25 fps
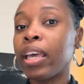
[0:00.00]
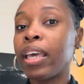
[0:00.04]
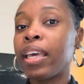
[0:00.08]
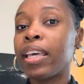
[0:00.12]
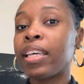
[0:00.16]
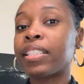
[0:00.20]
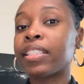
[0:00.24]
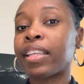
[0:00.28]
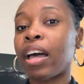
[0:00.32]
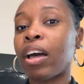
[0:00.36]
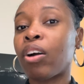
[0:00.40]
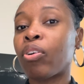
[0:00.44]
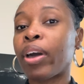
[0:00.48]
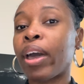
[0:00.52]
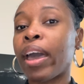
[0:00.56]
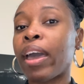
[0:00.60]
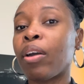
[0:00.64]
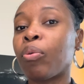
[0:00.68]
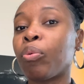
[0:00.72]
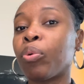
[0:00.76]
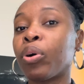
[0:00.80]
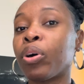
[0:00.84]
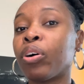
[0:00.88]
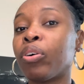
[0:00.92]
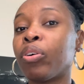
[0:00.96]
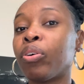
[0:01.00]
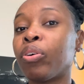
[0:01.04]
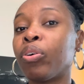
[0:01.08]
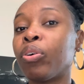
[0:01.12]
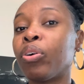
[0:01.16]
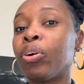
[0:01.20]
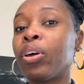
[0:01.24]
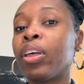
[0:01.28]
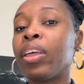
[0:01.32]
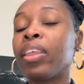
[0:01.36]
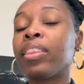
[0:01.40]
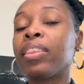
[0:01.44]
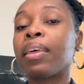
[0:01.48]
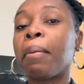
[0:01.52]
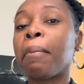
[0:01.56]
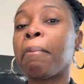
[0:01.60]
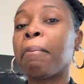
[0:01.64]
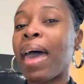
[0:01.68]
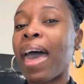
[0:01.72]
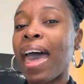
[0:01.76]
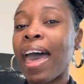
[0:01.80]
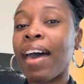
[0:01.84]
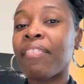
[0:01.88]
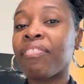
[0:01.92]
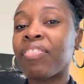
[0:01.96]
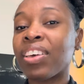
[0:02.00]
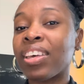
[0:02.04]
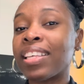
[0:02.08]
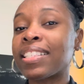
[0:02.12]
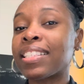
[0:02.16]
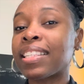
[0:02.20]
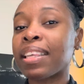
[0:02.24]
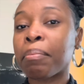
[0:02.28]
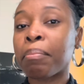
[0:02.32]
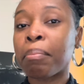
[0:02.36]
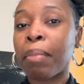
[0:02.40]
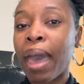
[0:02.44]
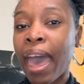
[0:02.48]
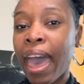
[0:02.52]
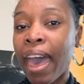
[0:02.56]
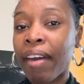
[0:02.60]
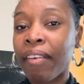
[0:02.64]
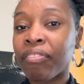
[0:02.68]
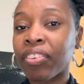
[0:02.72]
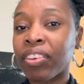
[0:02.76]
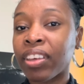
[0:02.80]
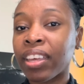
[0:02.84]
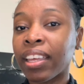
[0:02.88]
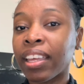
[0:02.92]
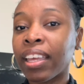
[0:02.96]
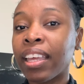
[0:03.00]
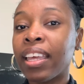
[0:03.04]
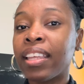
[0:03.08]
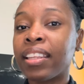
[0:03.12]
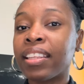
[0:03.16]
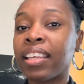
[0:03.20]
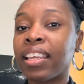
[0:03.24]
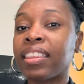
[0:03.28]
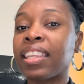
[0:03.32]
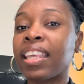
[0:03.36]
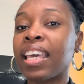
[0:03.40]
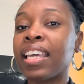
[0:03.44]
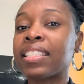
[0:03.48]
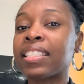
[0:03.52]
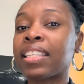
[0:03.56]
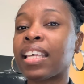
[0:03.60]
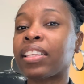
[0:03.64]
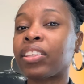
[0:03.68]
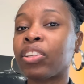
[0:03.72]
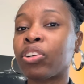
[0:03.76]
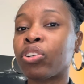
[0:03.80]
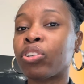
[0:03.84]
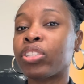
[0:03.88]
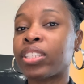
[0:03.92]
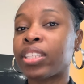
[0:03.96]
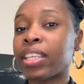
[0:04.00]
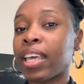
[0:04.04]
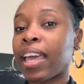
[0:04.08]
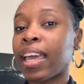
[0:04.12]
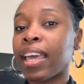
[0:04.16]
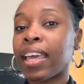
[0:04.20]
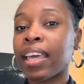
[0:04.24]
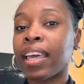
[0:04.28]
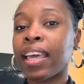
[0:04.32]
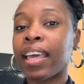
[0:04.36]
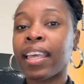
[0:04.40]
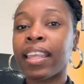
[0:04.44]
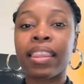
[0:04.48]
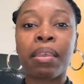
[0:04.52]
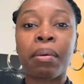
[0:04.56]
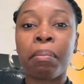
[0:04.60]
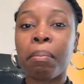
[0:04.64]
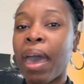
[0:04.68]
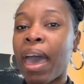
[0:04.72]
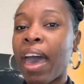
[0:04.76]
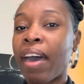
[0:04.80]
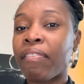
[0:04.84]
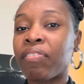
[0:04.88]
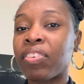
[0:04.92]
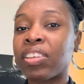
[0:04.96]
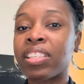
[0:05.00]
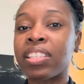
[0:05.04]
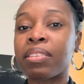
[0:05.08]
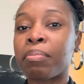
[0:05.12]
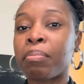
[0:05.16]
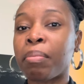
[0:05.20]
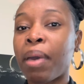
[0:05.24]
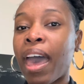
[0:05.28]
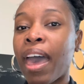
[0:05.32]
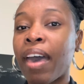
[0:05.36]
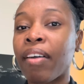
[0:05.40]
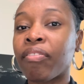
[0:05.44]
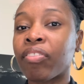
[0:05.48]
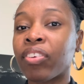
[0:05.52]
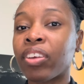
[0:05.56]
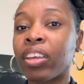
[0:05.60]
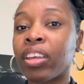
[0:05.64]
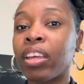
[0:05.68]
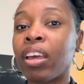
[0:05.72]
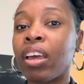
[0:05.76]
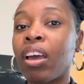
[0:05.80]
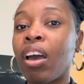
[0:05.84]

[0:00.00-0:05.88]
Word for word: It's like, okay, well, the math isn't mathing. The things that they're saying, the math isn't mathing.